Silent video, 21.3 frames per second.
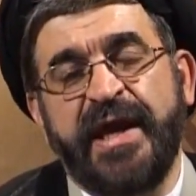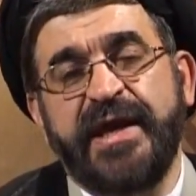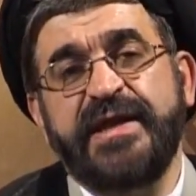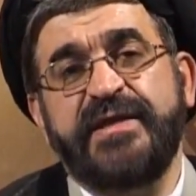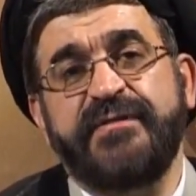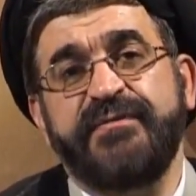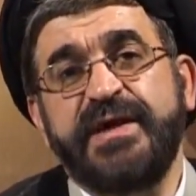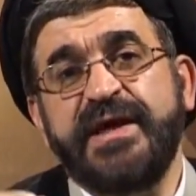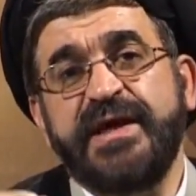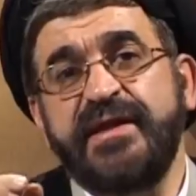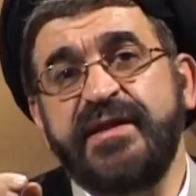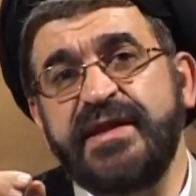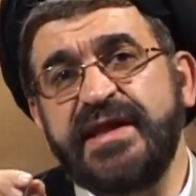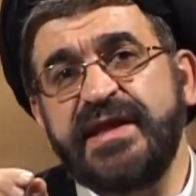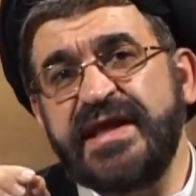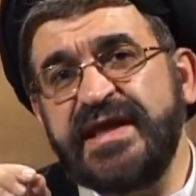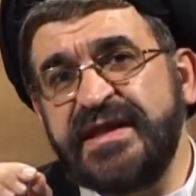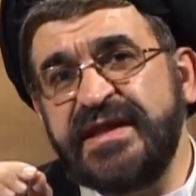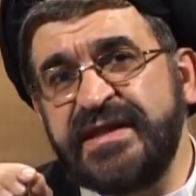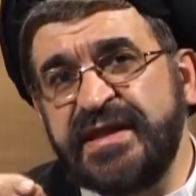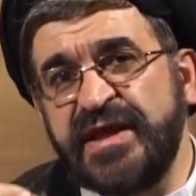It means
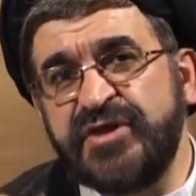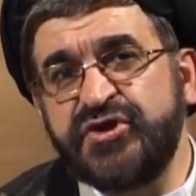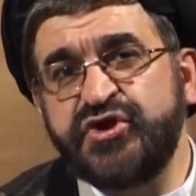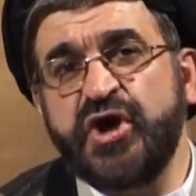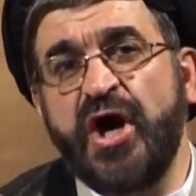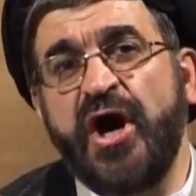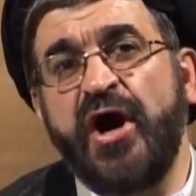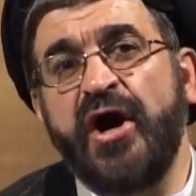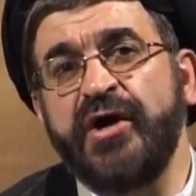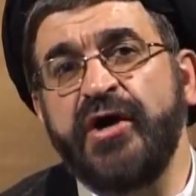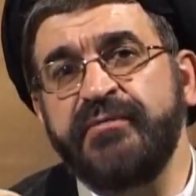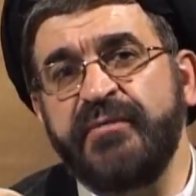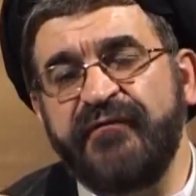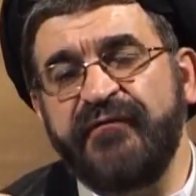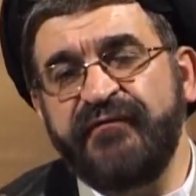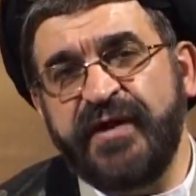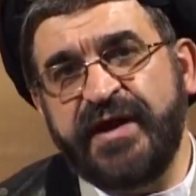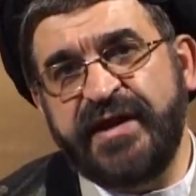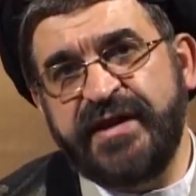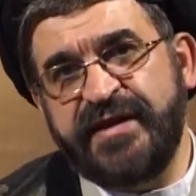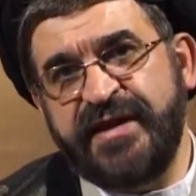in the time
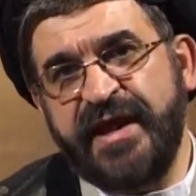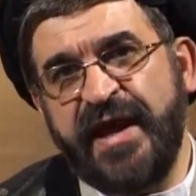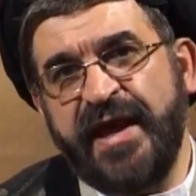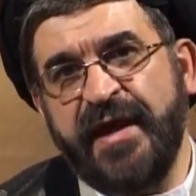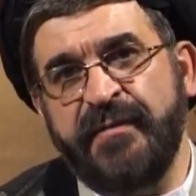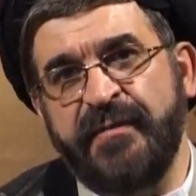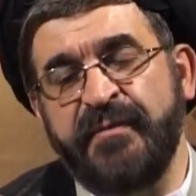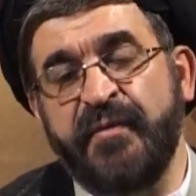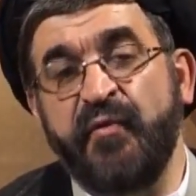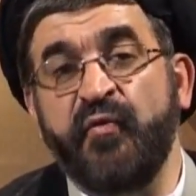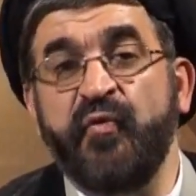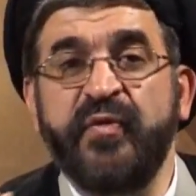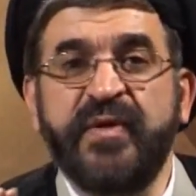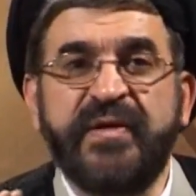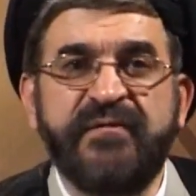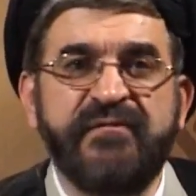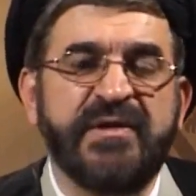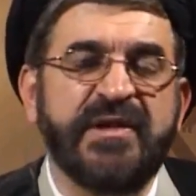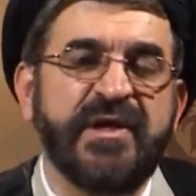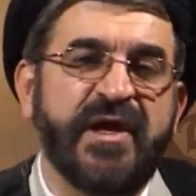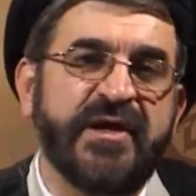of exam,
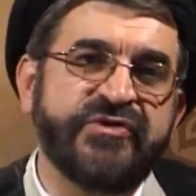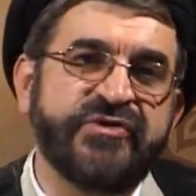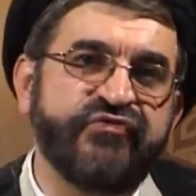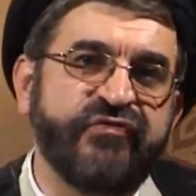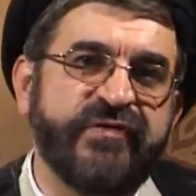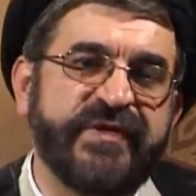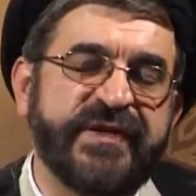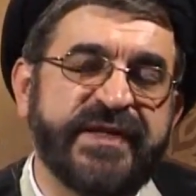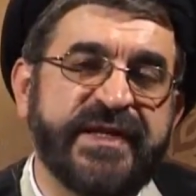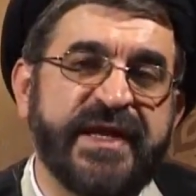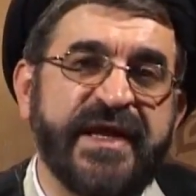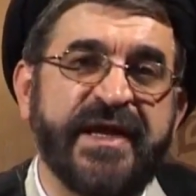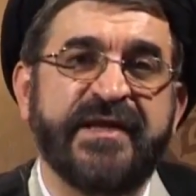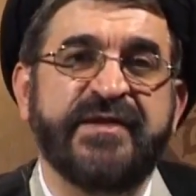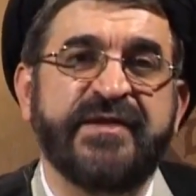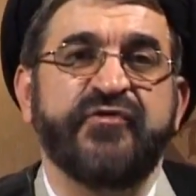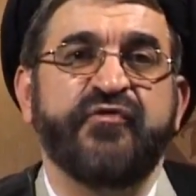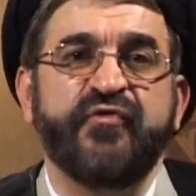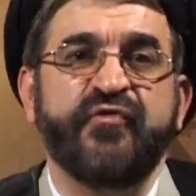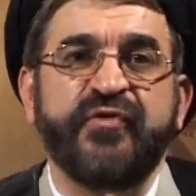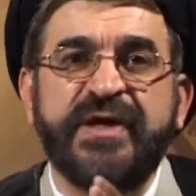we will
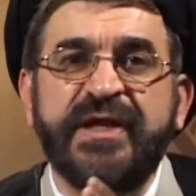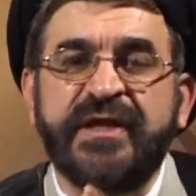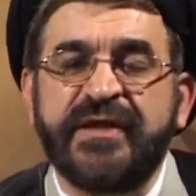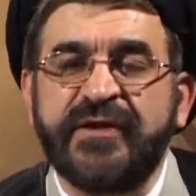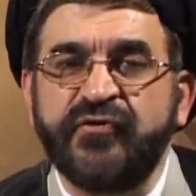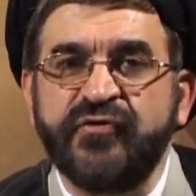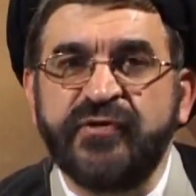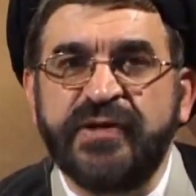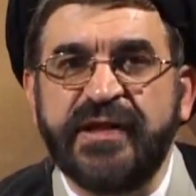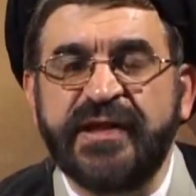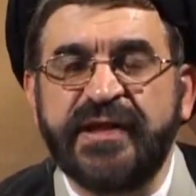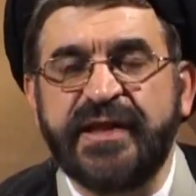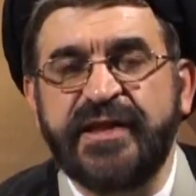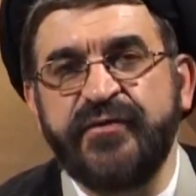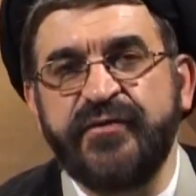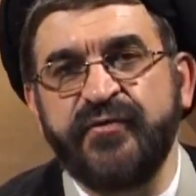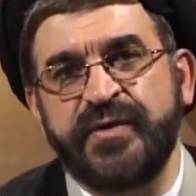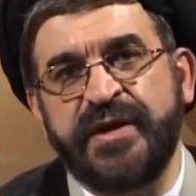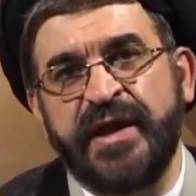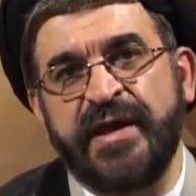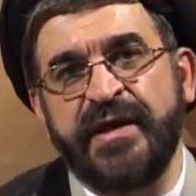understand who is good
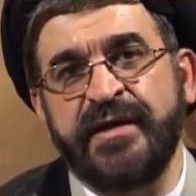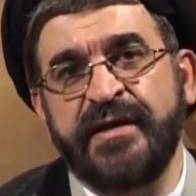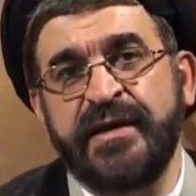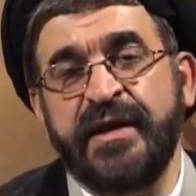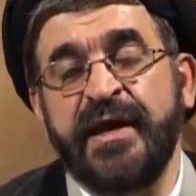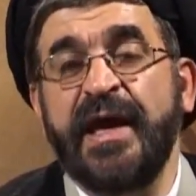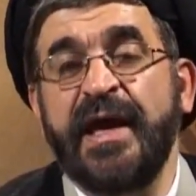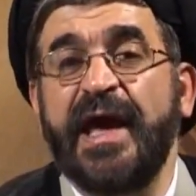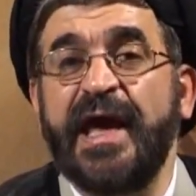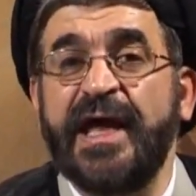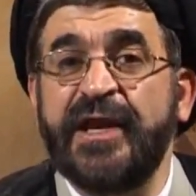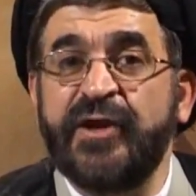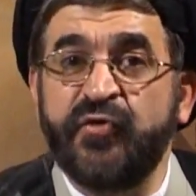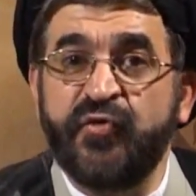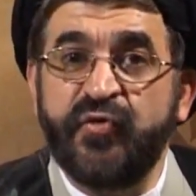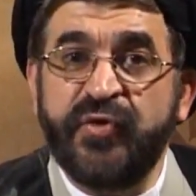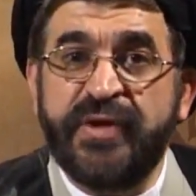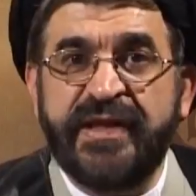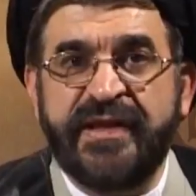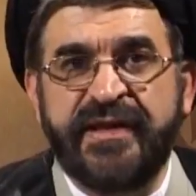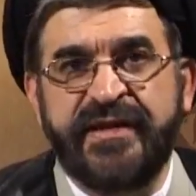student and
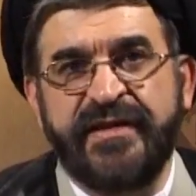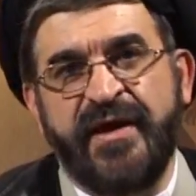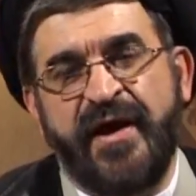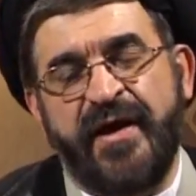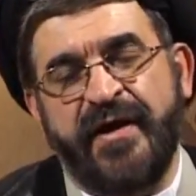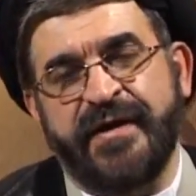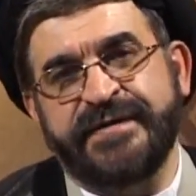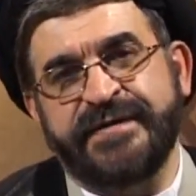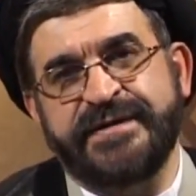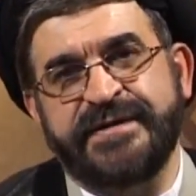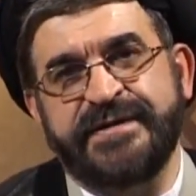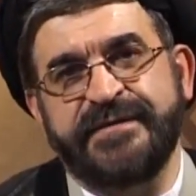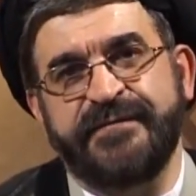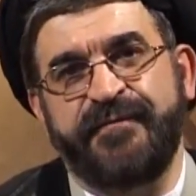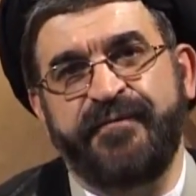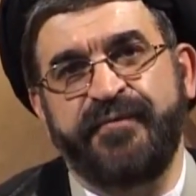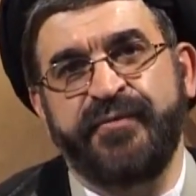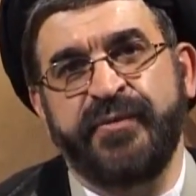who is not.